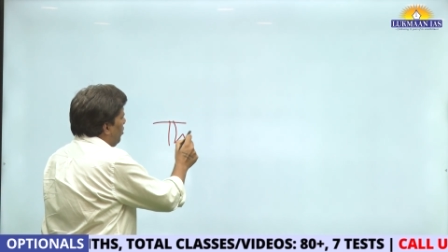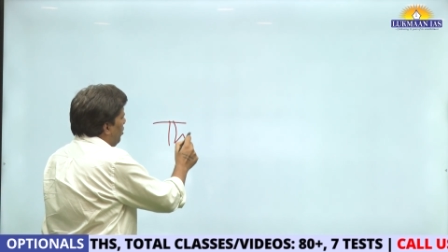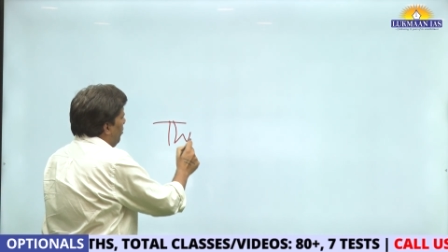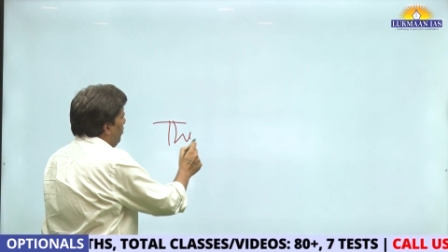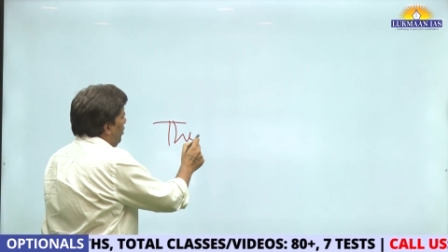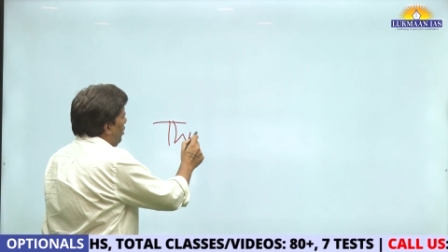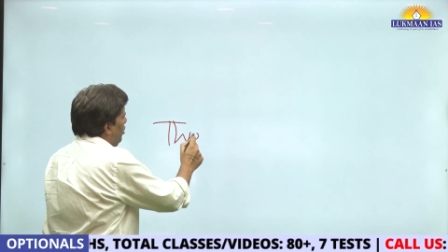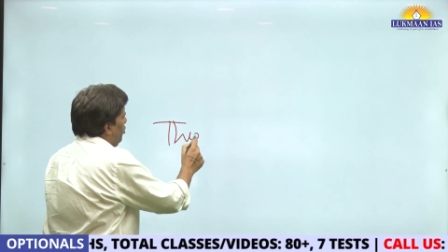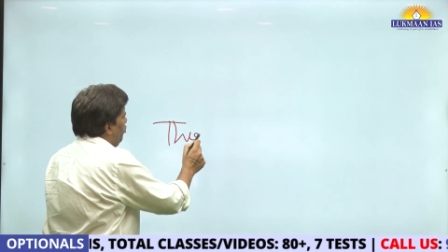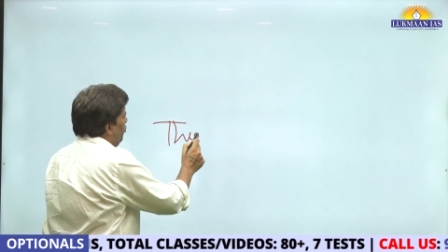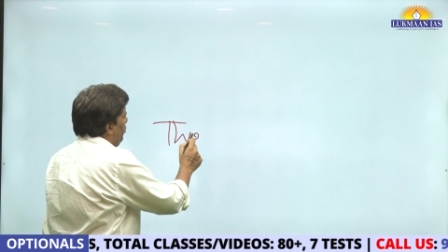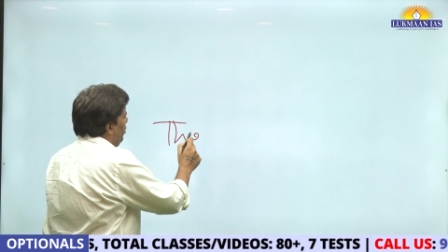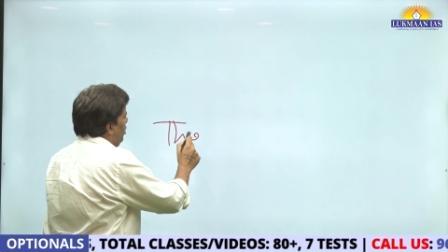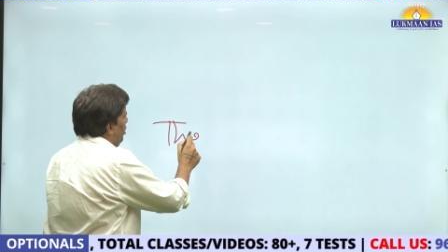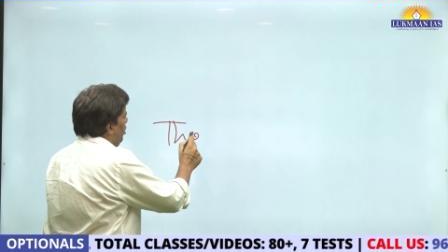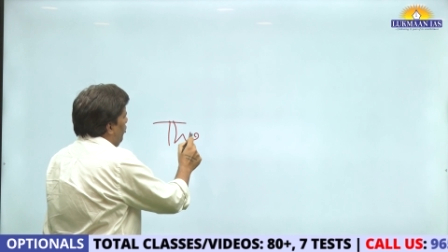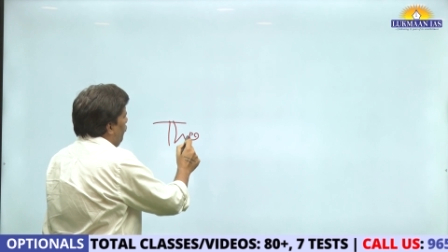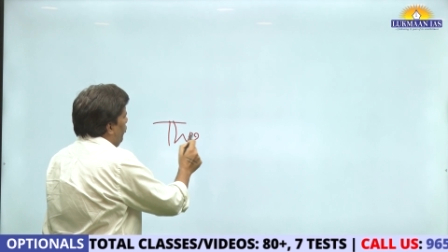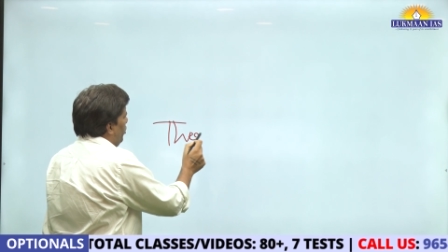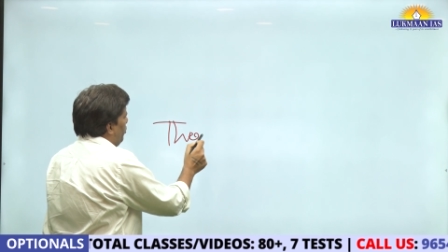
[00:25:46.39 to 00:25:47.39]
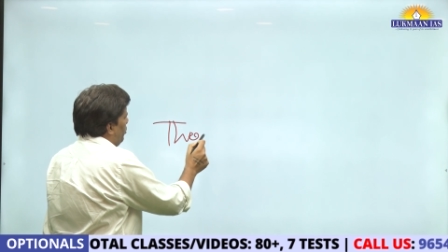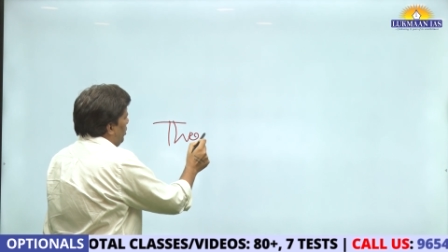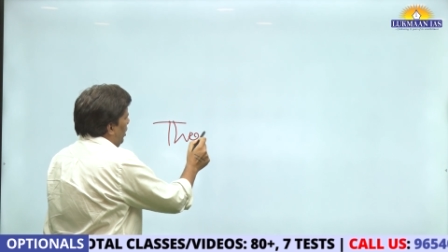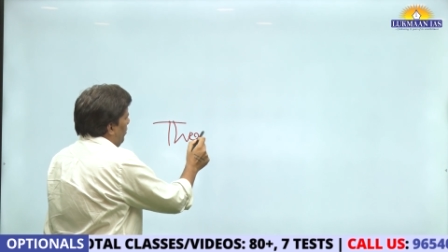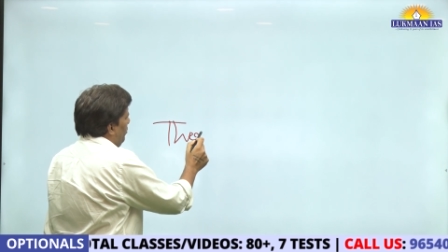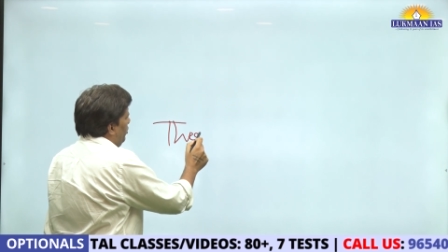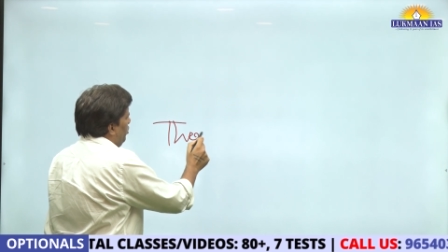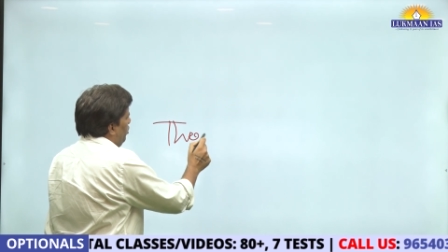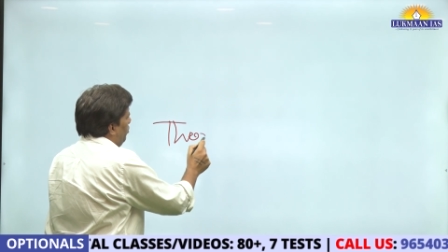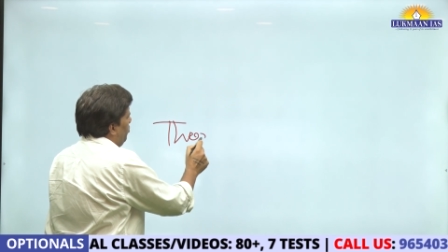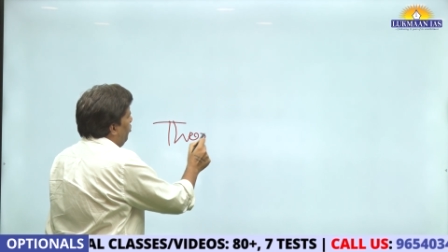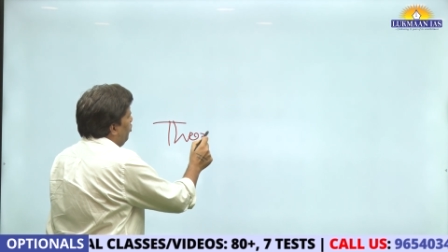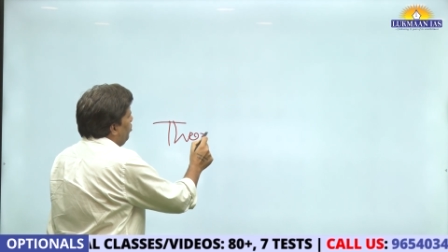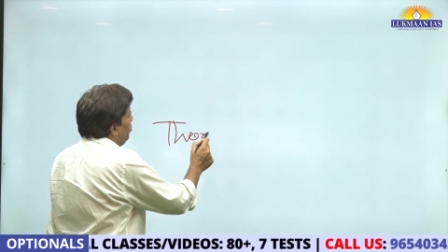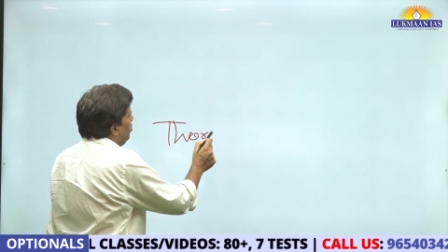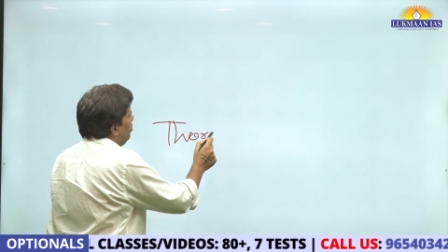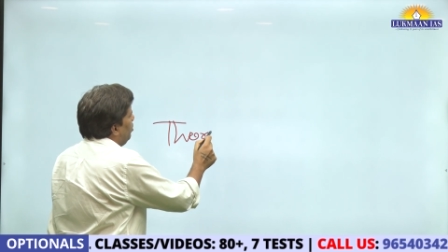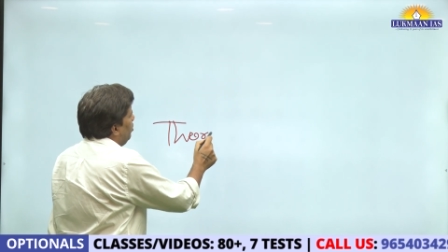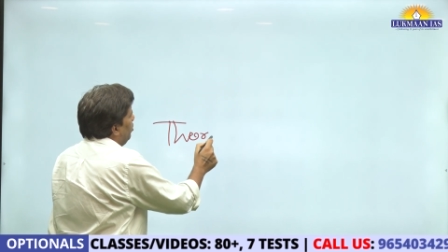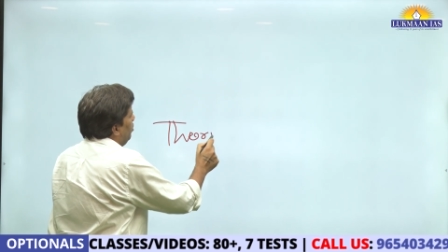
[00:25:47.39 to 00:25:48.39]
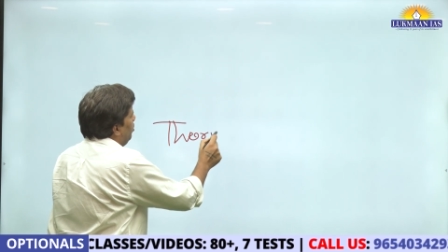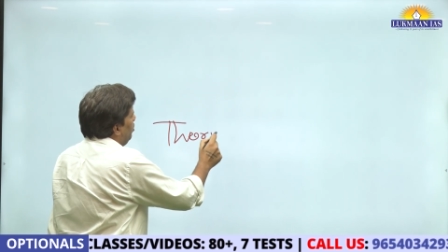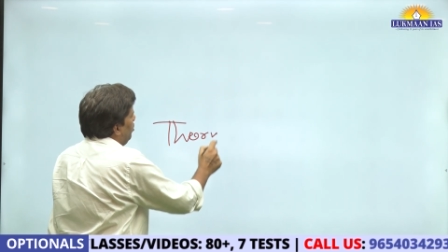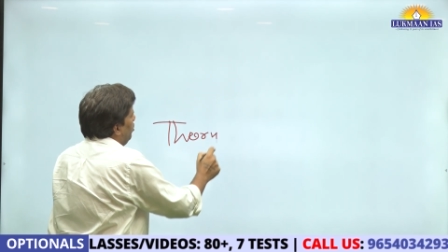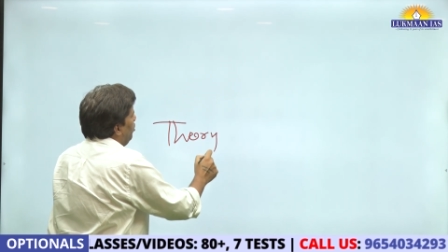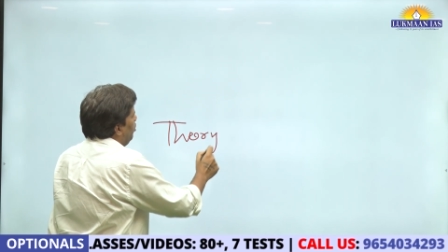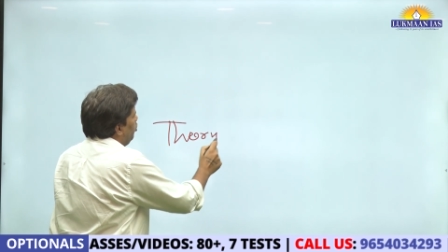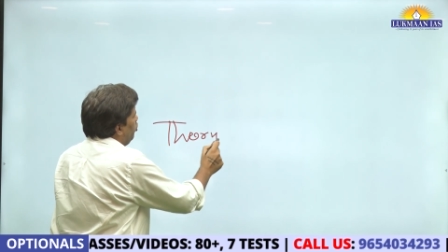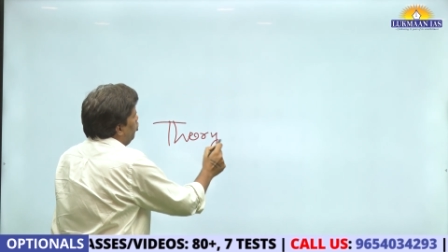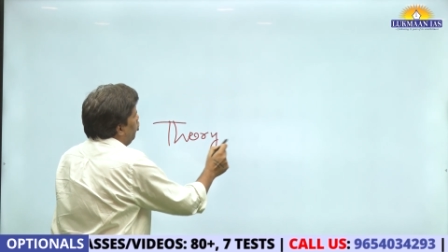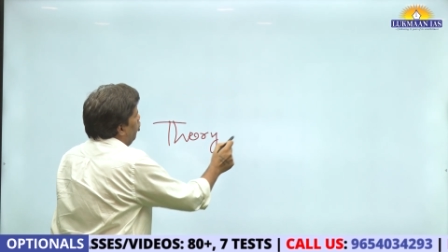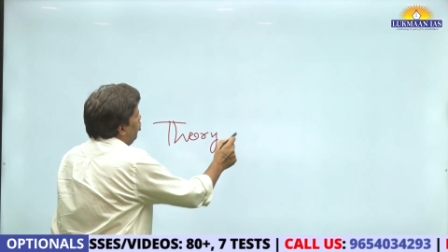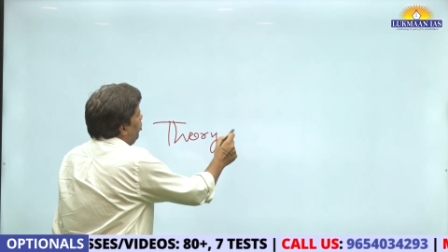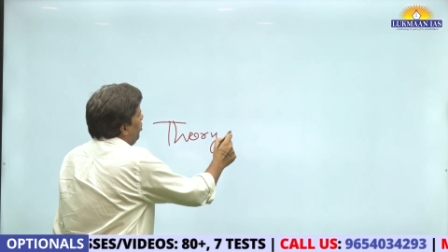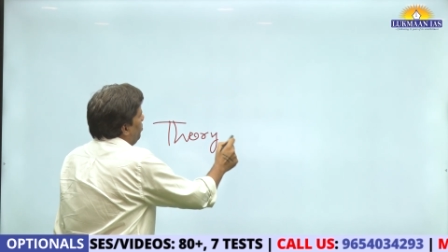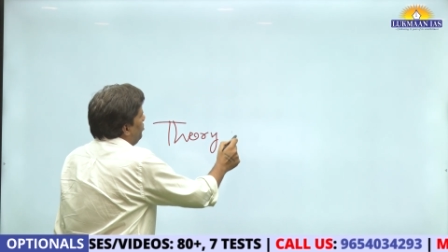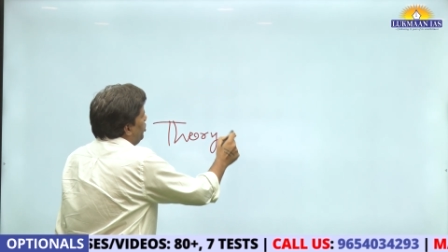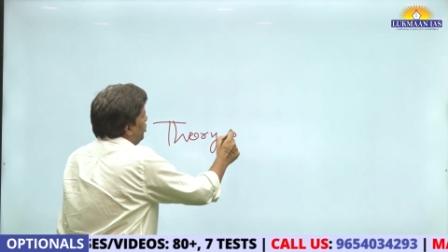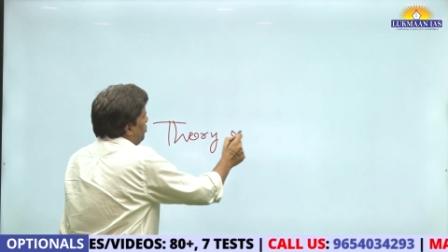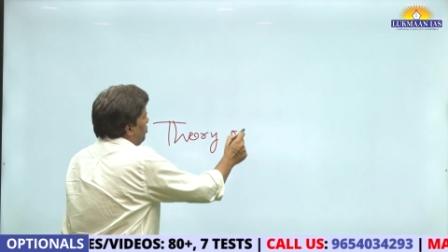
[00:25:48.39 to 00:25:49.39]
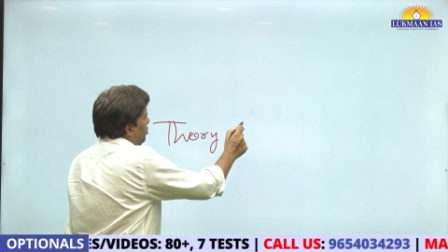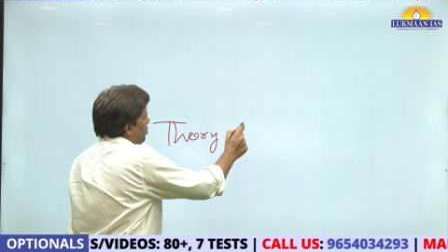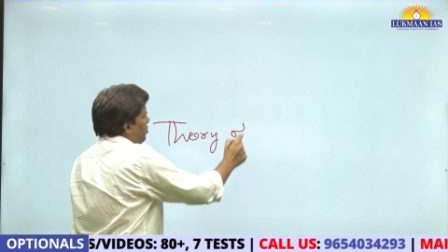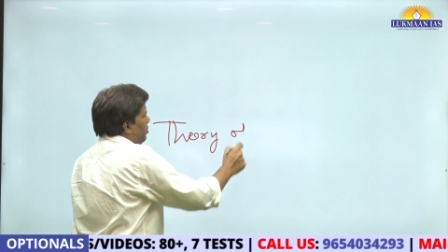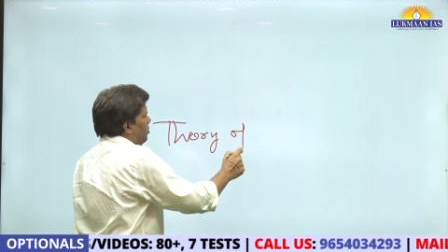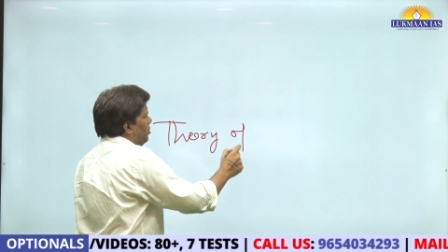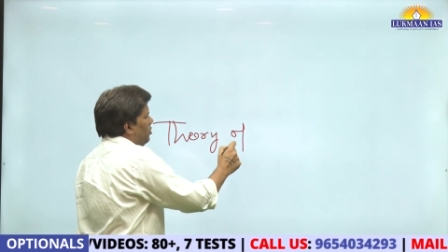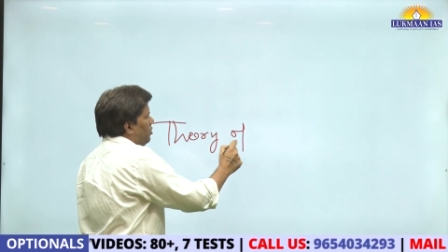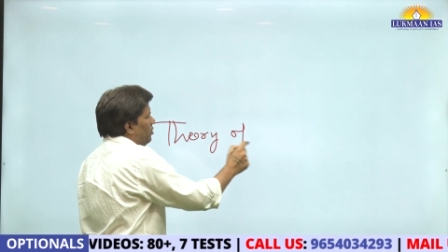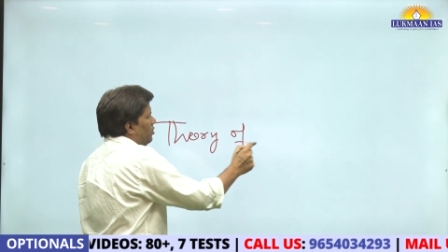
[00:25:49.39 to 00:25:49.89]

someday you will invest time in this book, Theory of Justice.